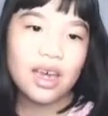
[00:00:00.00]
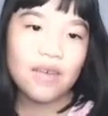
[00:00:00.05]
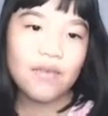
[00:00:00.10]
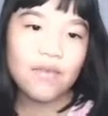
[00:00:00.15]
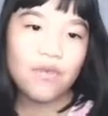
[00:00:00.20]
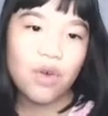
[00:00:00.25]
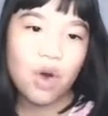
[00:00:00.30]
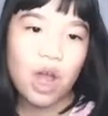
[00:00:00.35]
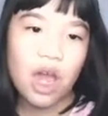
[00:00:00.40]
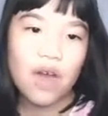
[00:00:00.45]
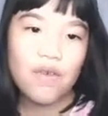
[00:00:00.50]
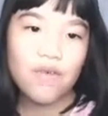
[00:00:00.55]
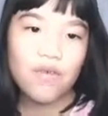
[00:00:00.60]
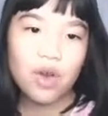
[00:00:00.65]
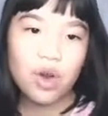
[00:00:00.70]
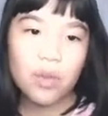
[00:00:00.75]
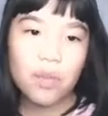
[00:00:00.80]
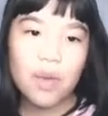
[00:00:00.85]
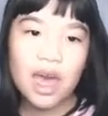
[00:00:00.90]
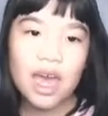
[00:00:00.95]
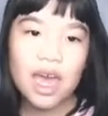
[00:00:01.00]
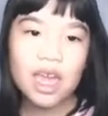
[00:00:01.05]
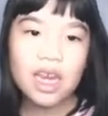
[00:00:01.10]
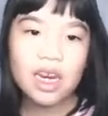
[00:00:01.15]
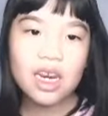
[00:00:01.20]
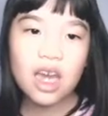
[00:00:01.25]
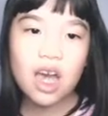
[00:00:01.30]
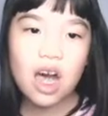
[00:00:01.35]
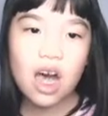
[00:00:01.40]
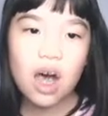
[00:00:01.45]
forever,
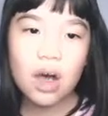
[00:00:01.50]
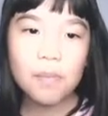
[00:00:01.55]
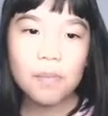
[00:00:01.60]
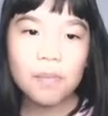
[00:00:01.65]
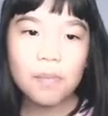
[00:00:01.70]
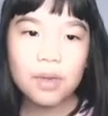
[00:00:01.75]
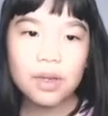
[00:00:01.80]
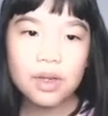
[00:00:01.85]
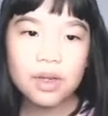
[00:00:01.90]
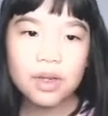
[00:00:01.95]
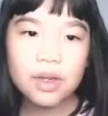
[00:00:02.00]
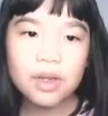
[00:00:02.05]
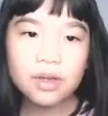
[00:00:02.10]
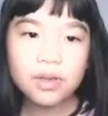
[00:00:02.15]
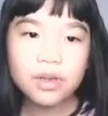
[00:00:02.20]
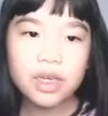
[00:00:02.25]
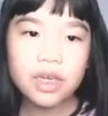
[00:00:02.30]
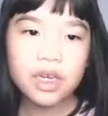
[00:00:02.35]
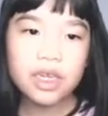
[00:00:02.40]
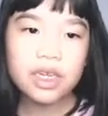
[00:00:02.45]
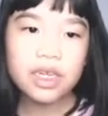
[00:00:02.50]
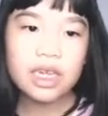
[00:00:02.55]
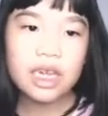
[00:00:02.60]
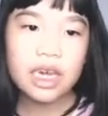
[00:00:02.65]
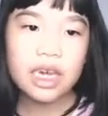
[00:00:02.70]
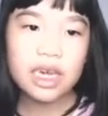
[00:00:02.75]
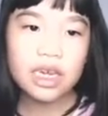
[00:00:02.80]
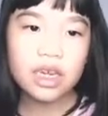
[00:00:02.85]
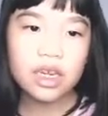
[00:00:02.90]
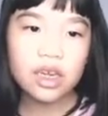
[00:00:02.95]
pen up.
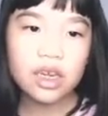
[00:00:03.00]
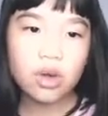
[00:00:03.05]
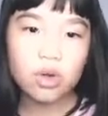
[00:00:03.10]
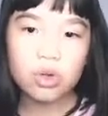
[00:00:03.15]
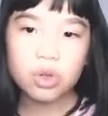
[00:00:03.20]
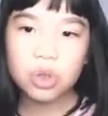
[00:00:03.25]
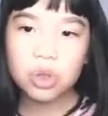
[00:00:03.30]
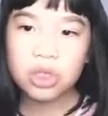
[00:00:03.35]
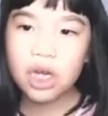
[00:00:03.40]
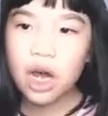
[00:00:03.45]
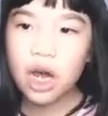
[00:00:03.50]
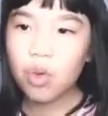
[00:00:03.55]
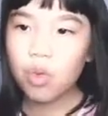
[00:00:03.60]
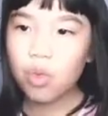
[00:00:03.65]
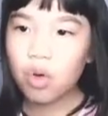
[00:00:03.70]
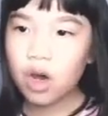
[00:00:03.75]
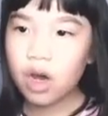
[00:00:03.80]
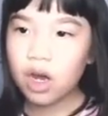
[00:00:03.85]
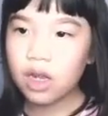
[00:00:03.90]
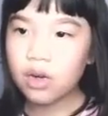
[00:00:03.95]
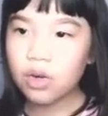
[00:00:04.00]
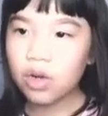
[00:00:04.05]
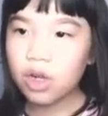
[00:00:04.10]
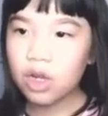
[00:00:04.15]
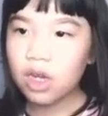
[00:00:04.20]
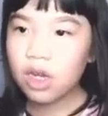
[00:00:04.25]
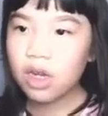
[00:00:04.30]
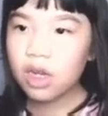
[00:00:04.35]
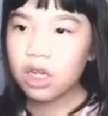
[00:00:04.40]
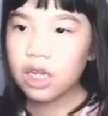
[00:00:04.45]
Then go to dot 1.
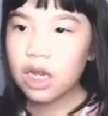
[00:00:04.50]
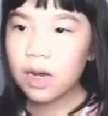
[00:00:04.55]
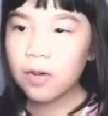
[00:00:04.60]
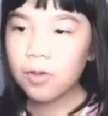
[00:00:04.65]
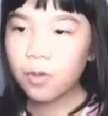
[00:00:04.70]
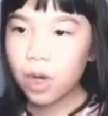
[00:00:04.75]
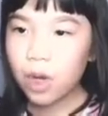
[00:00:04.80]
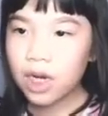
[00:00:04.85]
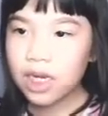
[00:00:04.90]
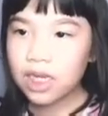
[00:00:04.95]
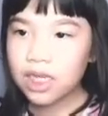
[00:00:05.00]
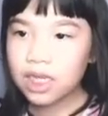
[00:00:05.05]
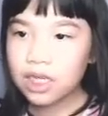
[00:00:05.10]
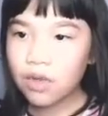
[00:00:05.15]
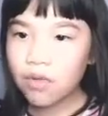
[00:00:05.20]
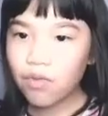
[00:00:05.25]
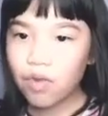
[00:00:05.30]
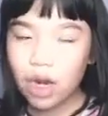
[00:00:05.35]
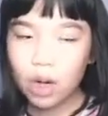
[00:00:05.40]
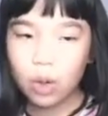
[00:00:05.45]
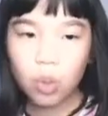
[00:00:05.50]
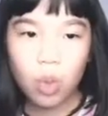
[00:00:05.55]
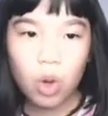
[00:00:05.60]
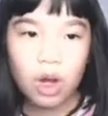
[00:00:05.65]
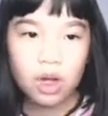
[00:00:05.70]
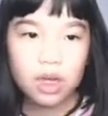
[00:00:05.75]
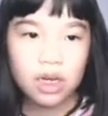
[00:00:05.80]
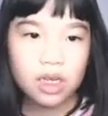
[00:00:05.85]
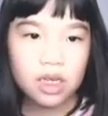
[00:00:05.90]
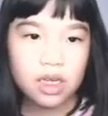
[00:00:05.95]
Dot 1 is the red
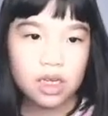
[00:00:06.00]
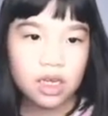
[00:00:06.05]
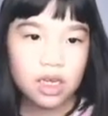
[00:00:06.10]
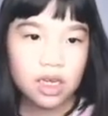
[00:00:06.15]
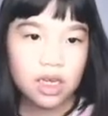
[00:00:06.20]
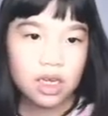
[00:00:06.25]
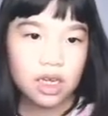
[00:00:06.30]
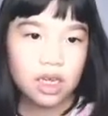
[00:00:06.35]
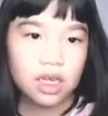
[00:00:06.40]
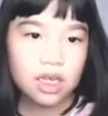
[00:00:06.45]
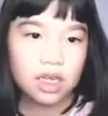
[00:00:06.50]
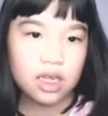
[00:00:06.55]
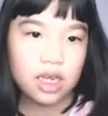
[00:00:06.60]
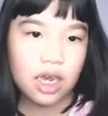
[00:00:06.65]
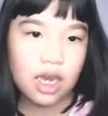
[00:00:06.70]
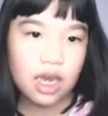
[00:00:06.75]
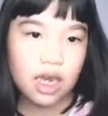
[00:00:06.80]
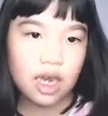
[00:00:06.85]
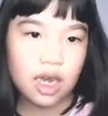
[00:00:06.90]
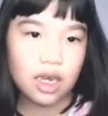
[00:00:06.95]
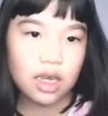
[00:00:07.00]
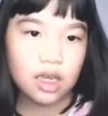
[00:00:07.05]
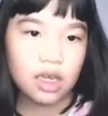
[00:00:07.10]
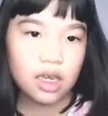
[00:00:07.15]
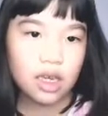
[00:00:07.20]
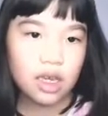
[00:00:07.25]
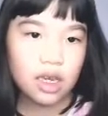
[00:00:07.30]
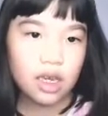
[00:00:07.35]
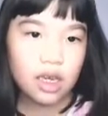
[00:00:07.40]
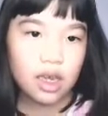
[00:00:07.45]
one. Then
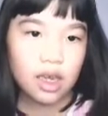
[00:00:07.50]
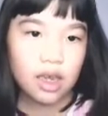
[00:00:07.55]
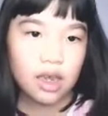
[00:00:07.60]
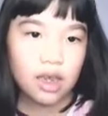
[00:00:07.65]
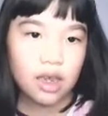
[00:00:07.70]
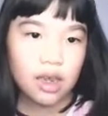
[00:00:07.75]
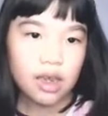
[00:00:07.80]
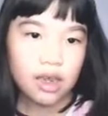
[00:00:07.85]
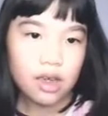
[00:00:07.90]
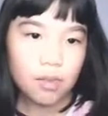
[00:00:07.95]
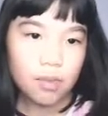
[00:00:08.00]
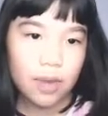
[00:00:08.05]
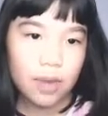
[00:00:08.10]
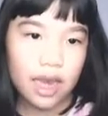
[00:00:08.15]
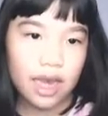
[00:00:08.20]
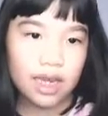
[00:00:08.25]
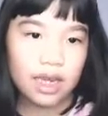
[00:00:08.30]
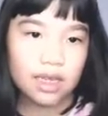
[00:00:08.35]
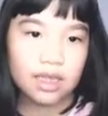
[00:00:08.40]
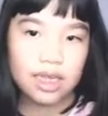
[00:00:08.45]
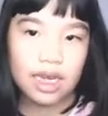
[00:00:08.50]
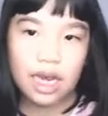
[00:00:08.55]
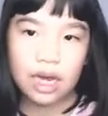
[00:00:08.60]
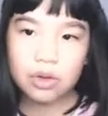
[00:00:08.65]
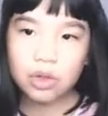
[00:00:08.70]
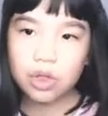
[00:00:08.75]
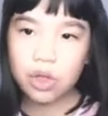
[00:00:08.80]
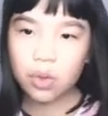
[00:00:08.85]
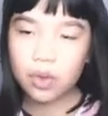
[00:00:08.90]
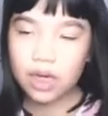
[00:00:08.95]
pen down
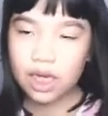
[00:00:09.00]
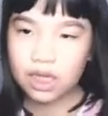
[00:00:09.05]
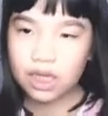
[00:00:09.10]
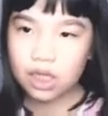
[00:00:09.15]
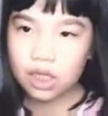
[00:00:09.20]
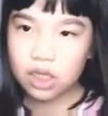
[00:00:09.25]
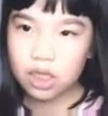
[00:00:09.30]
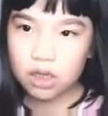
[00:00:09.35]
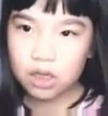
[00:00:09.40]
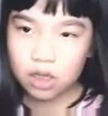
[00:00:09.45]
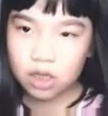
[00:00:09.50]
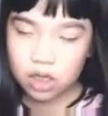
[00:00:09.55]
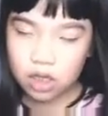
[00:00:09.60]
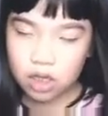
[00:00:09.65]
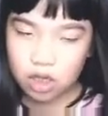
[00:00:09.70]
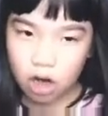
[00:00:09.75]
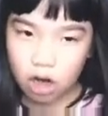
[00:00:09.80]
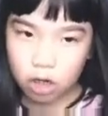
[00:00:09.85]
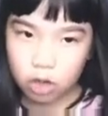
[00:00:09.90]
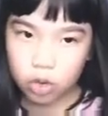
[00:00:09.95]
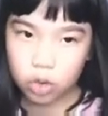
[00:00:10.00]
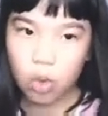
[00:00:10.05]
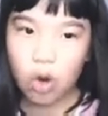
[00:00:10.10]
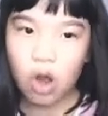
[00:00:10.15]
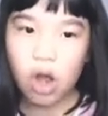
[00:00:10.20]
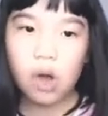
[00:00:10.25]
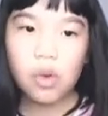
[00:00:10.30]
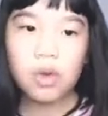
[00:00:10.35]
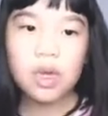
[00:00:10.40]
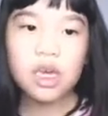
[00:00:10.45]
so we can start
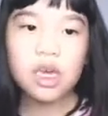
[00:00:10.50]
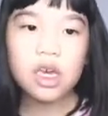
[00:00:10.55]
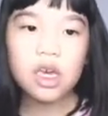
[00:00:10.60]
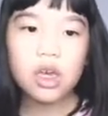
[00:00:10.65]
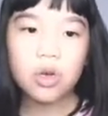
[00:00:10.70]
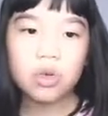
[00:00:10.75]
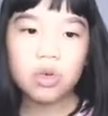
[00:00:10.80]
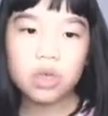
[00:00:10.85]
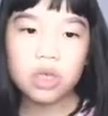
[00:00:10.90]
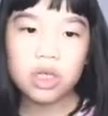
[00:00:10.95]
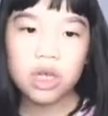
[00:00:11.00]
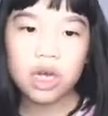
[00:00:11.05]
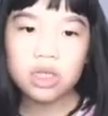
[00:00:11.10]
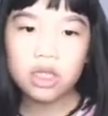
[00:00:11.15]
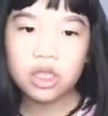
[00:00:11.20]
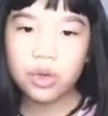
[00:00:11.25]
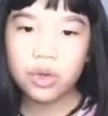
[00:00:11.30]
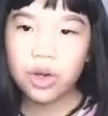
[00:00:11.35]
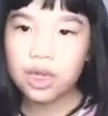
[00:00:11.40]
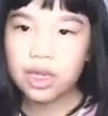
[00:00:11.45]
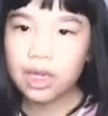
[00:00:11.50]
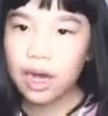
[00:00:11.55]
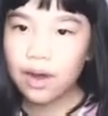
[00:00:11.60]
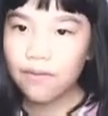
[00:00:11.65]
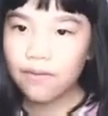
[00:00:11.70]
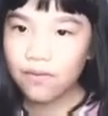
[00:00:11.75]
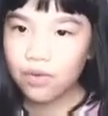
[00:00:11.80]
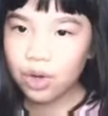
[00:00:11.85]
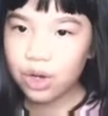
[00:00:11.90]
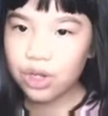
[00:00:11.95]
drawing. Go to dot 2 and dot
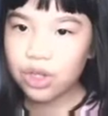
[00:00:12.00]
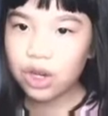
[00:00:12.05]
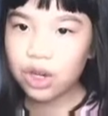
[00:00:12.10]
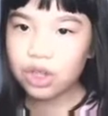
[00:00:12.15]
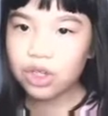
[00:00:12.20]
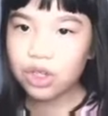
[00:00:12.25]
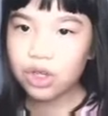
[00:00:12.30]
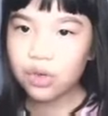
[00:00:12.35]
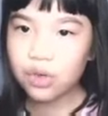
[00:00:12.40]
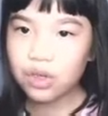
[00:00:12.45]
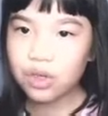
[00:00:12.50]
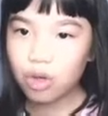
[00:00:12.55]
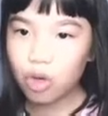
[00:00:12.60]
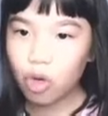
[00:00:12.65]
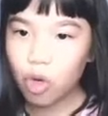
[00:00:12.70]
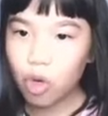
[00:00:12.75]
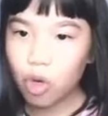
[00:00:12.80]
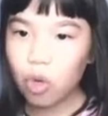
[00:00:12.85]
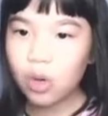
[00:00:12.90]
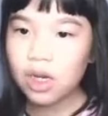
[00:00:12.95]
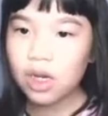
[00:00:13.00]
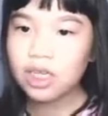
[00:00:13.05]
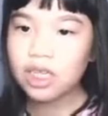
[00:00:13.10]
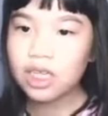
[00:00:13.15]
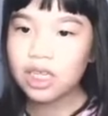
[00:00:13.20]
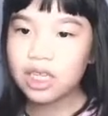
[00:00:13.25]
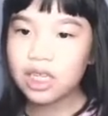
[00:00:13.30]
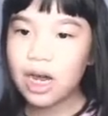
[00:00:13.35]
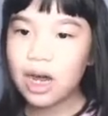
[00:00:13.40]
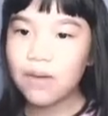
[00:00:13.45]
3. Dot 2 is orange
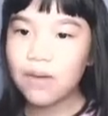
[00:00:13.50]
and dot